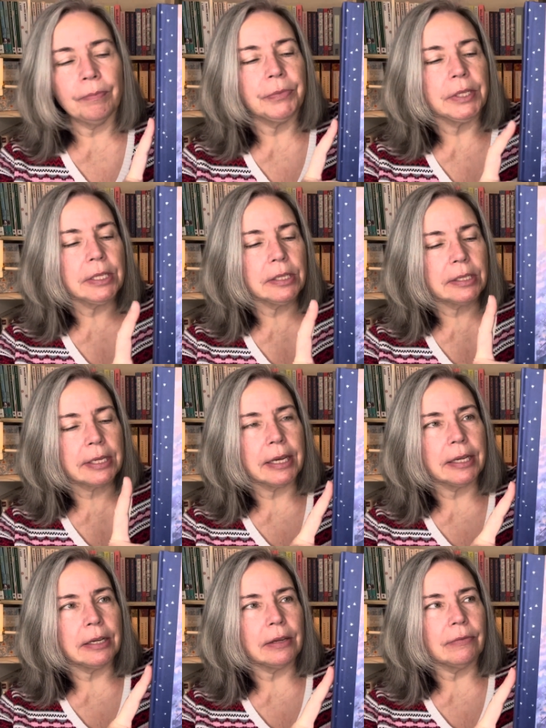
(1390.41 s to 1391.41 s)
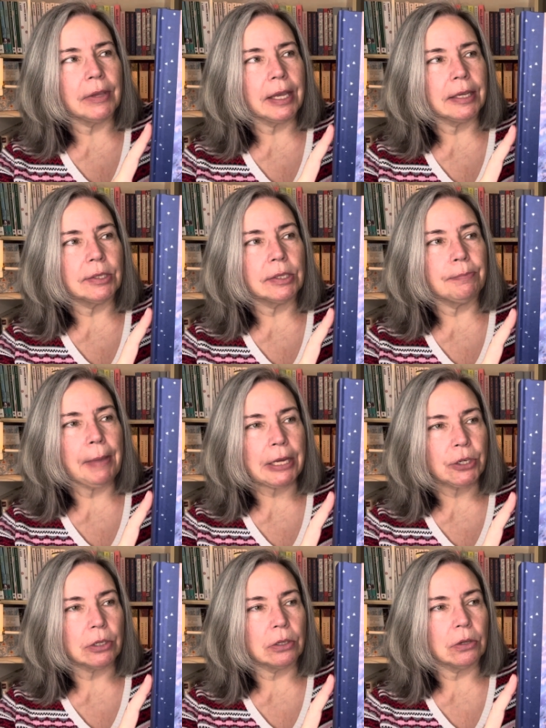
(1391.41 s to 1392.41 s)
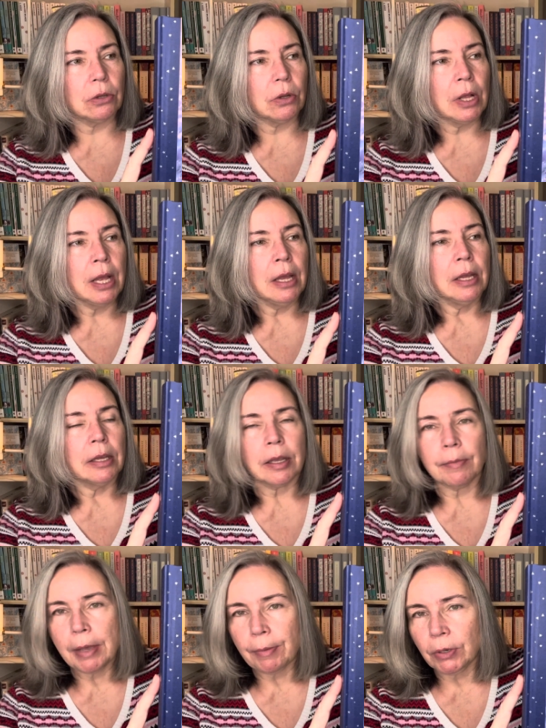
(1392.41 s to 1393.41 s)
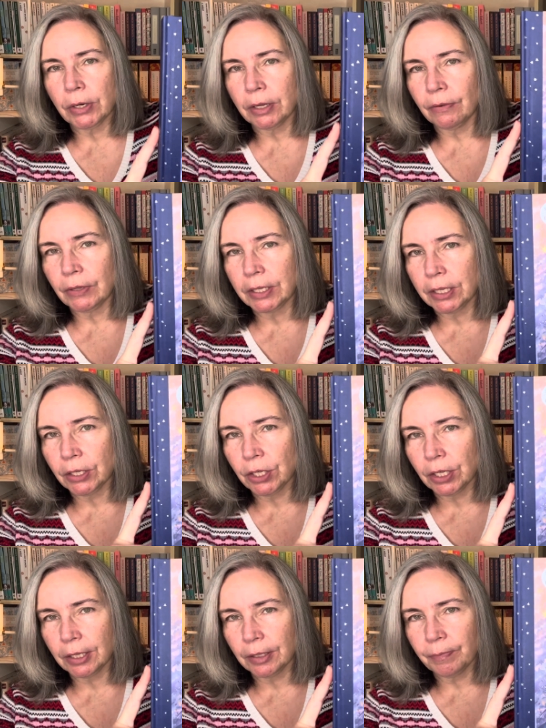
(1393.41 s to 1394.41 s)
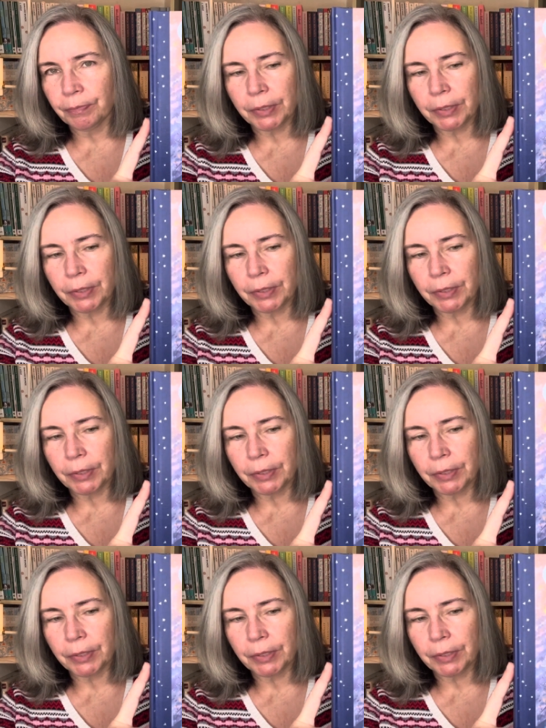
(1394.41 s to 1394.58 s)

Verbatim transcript: And this is kind of a special commemorative edition.